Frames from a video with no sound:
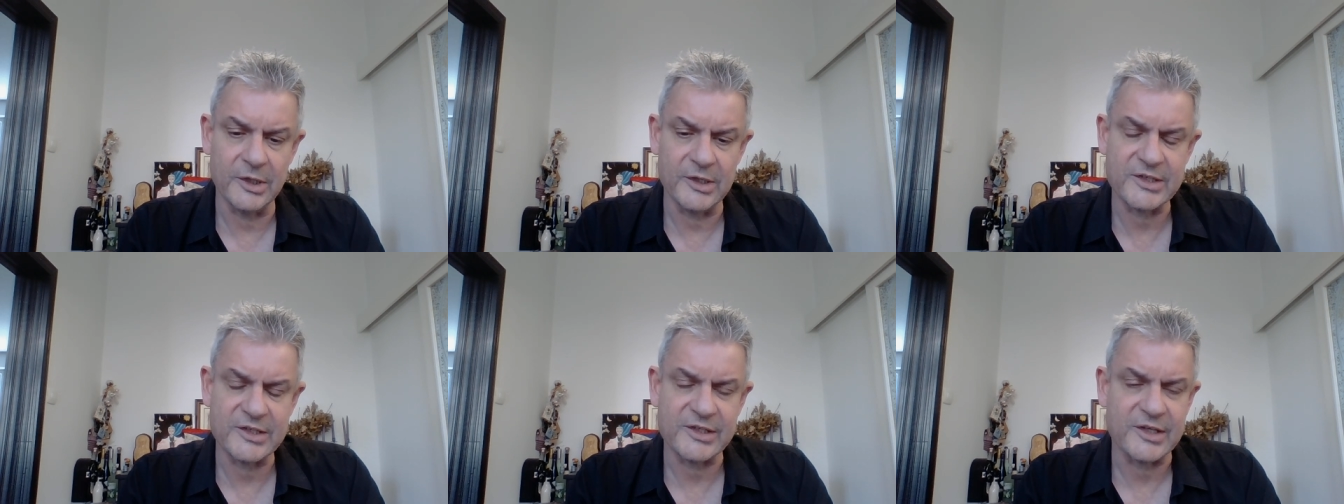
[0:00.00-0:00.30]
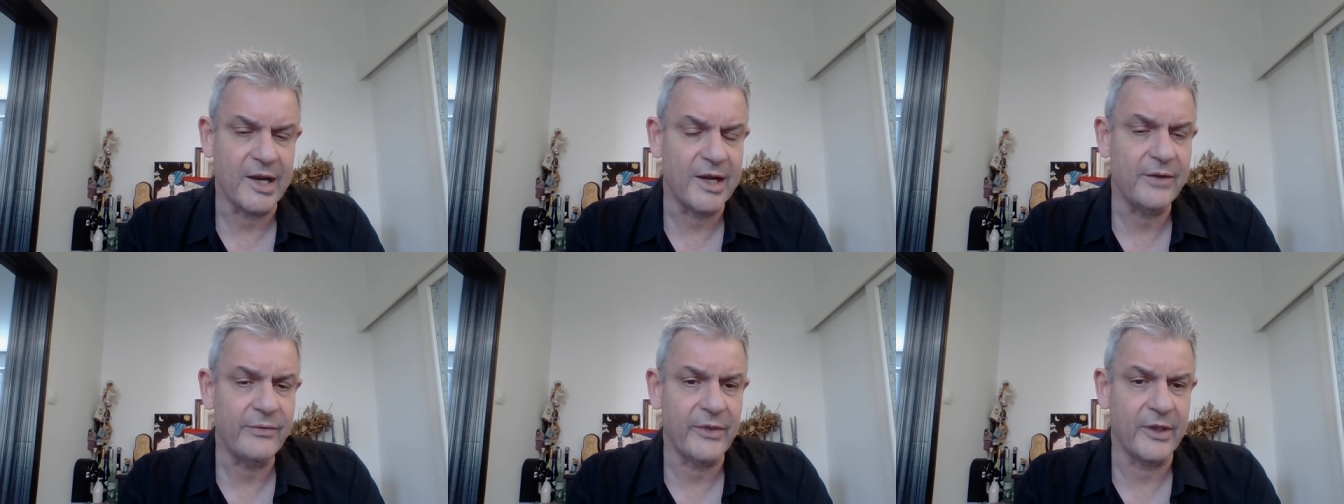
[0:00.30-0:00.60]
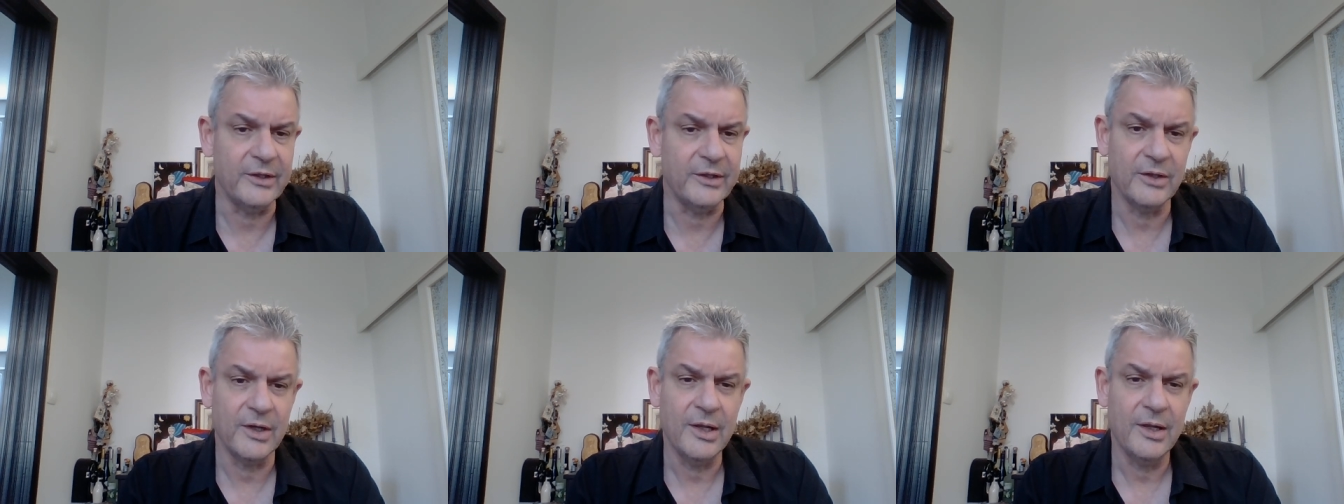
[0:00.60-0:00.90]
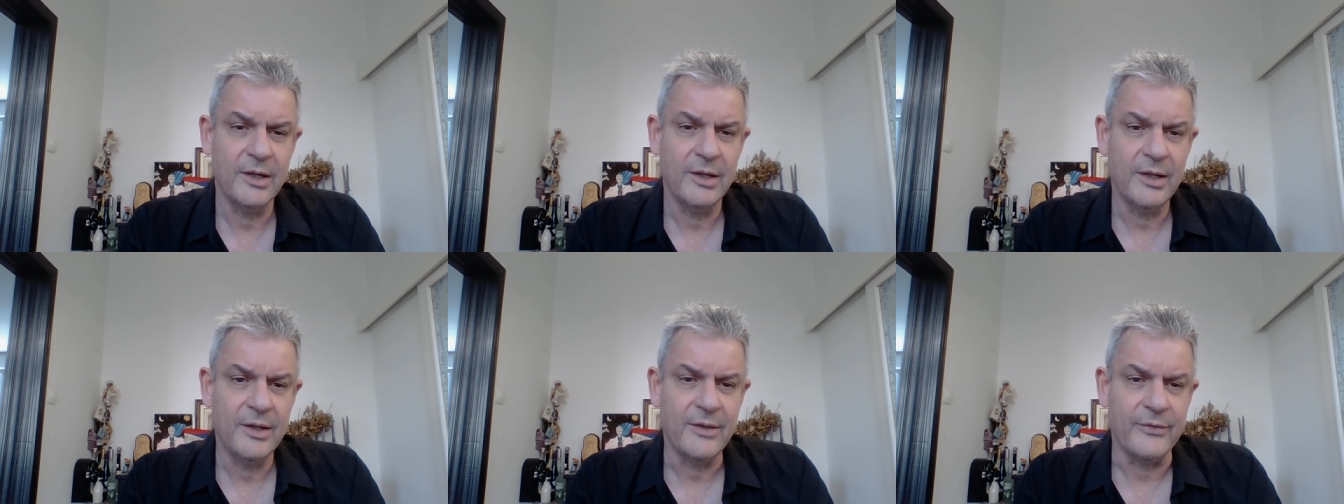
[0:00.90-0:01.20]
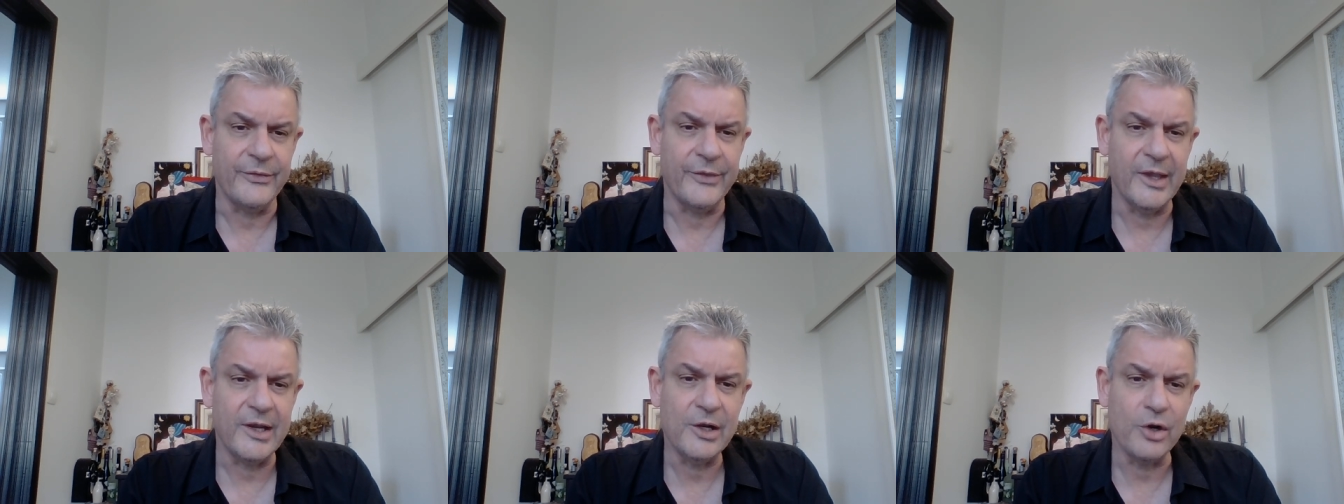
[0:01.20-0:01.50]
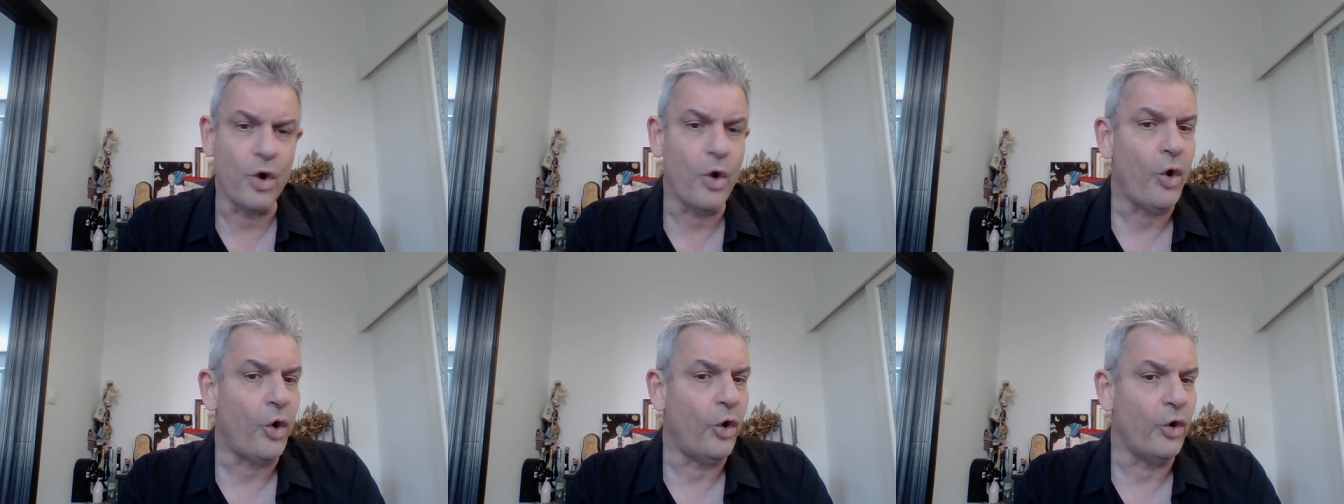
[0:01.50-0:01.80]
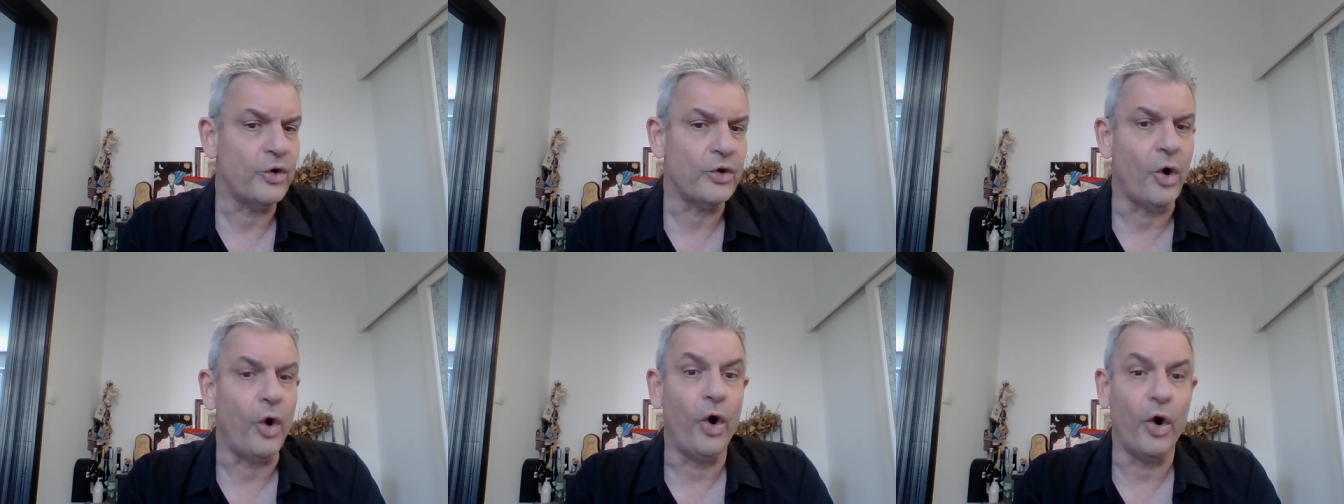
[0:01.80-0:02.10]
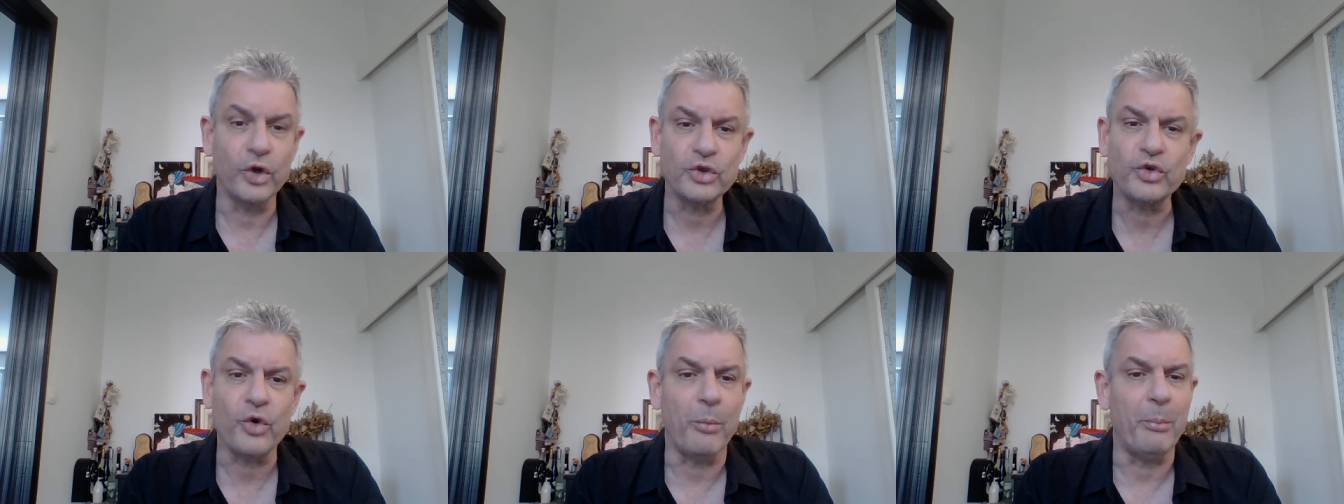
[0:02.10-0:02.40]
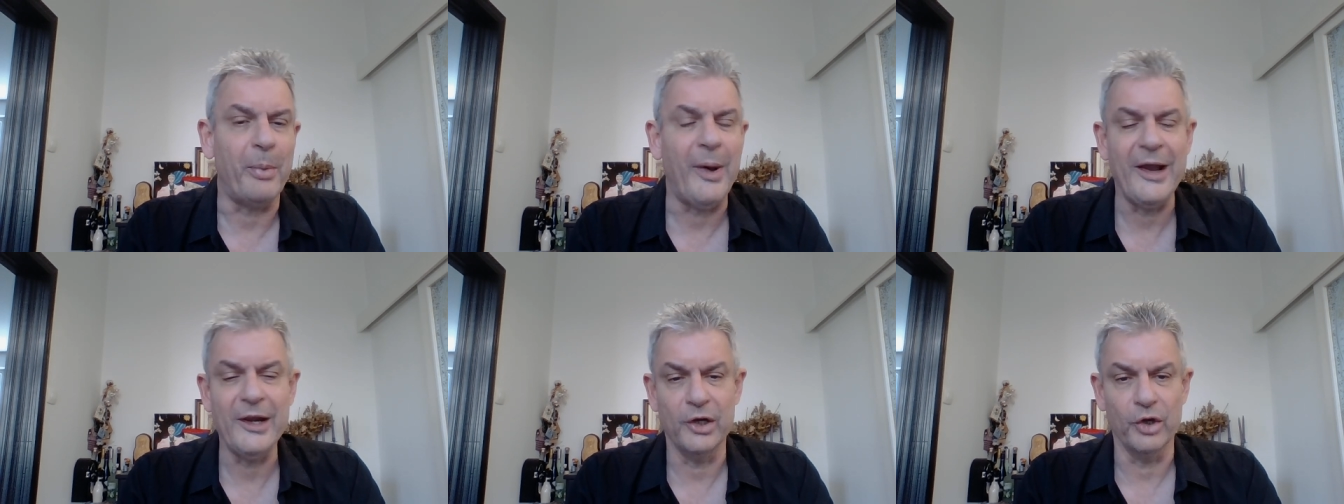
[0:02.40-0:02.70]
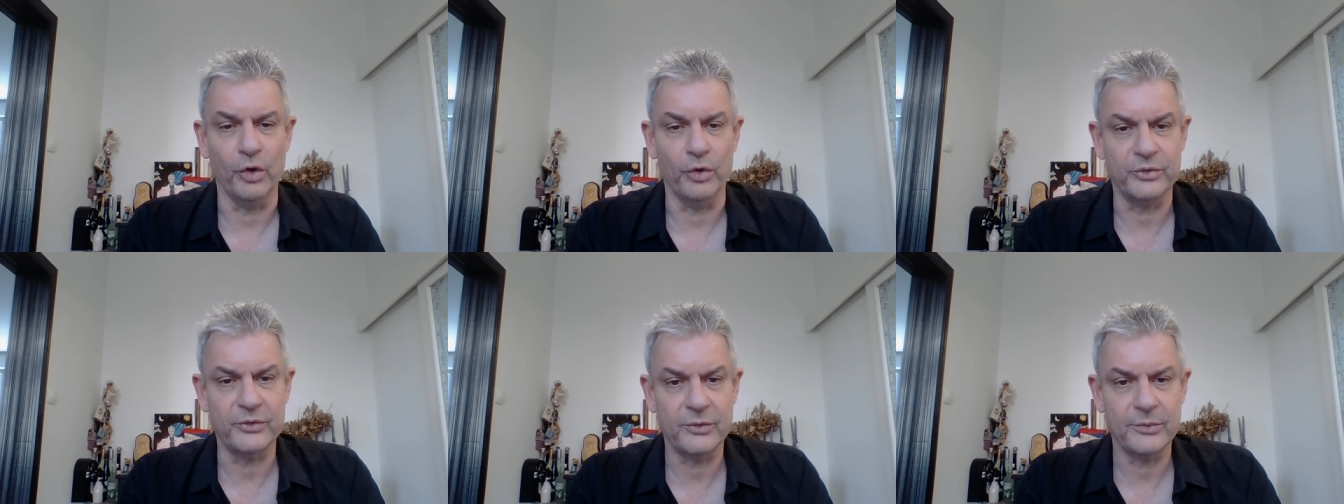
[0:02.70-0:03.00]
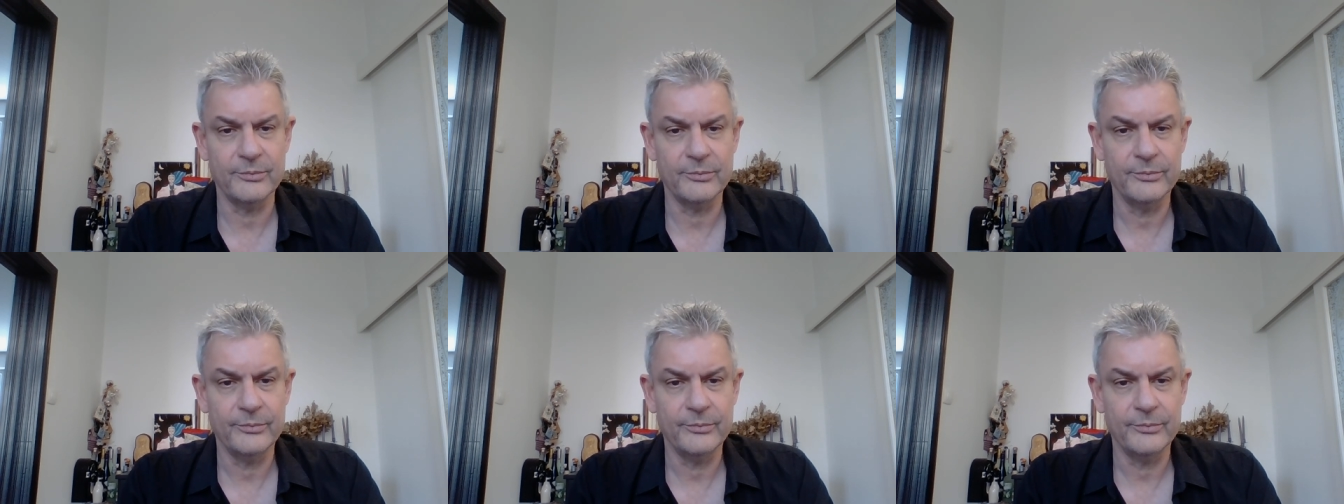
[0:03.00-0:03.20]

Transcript: say that they go on autopilot.